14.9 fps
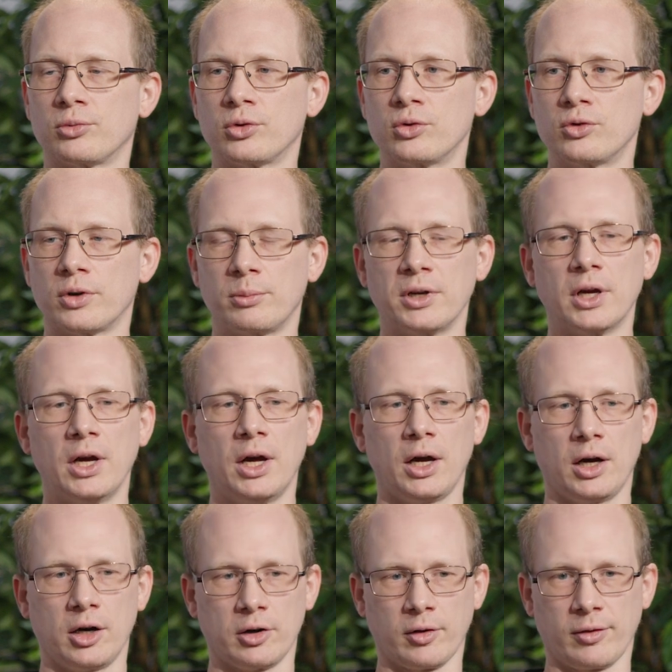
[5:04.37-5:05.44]
programming
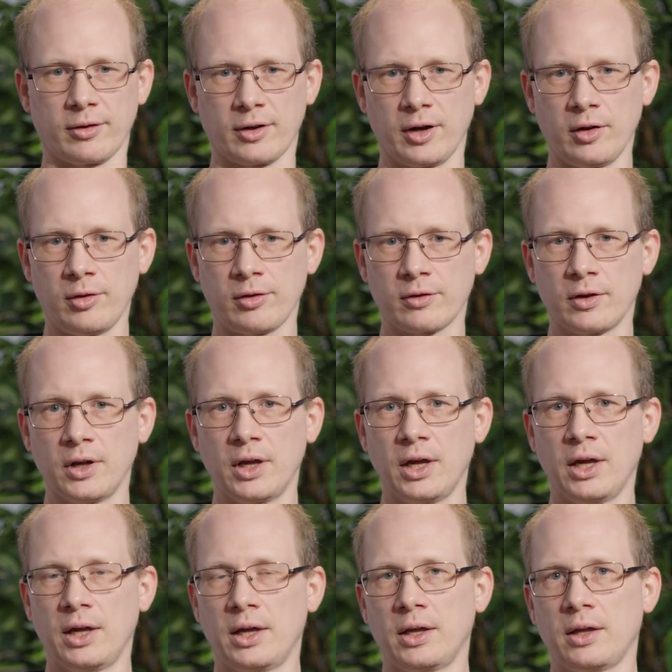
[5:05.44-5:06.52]
are discussed.
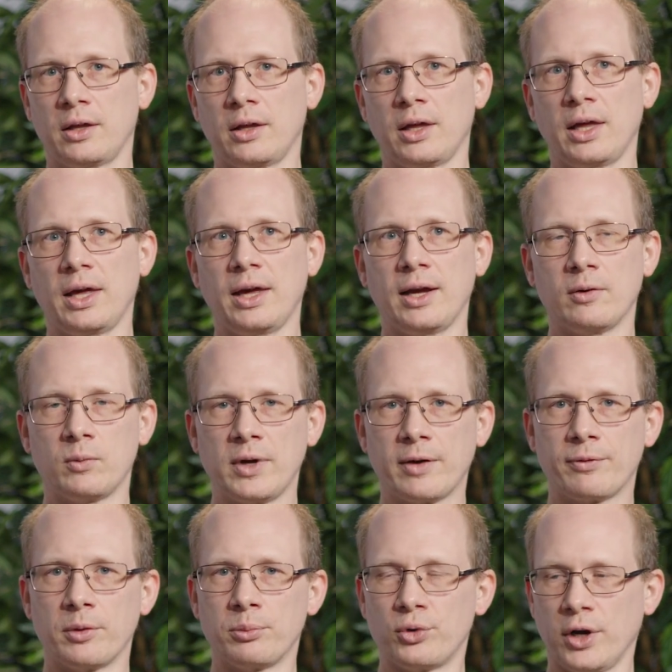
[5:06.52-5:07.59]
And we have
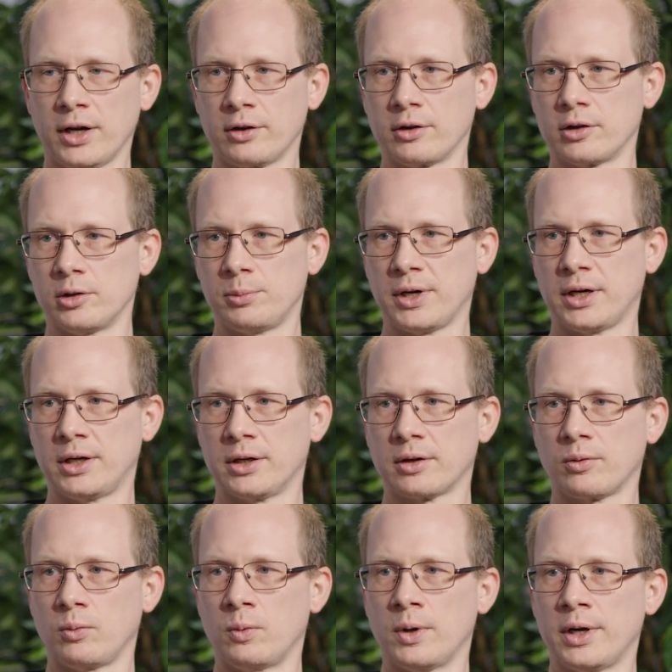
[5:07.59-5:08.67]
the practical
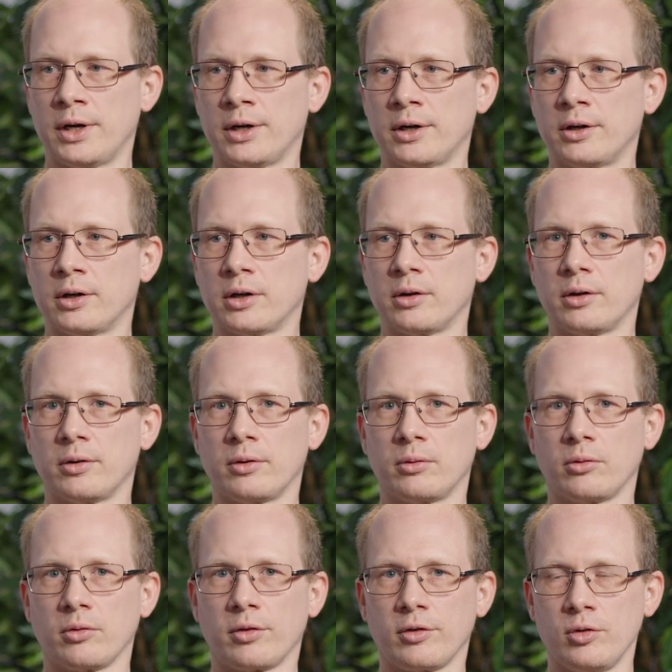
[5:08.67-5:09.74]
part where
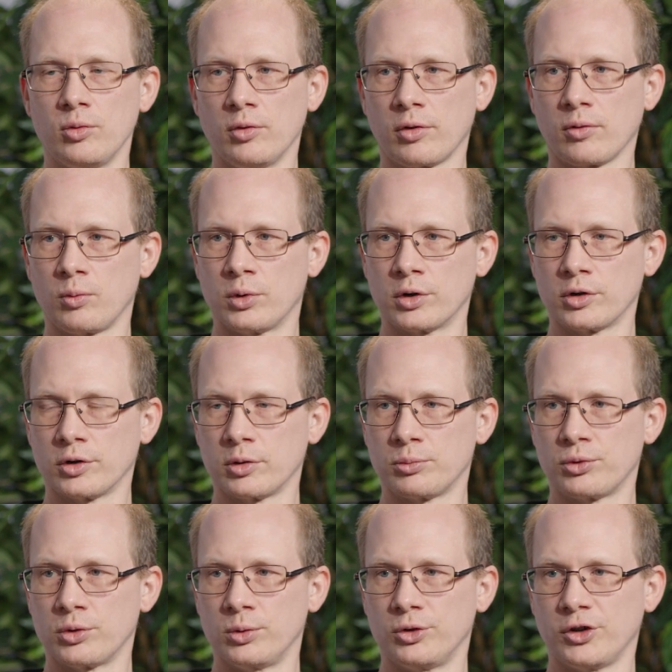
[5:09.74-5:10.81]
students work on a
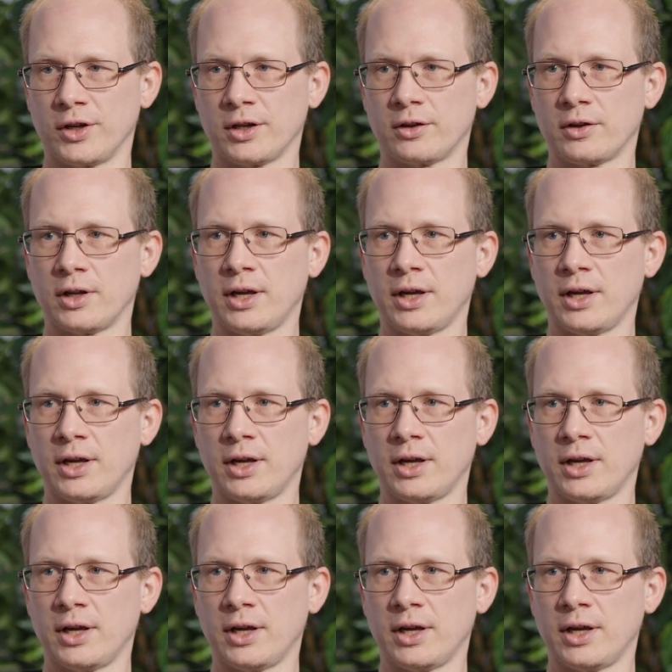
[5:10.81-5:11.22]
project.